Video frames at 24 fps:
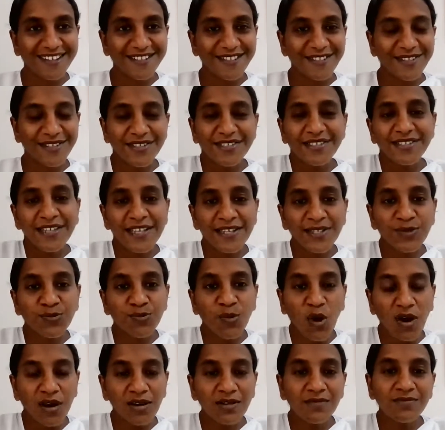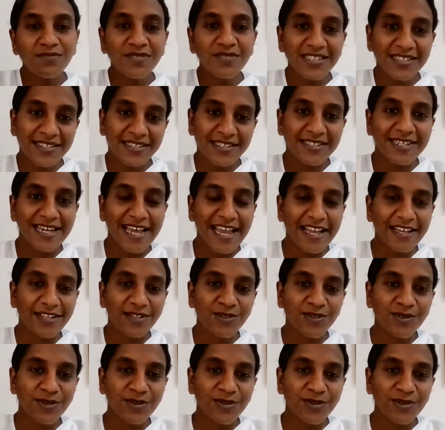So it's a small mistake.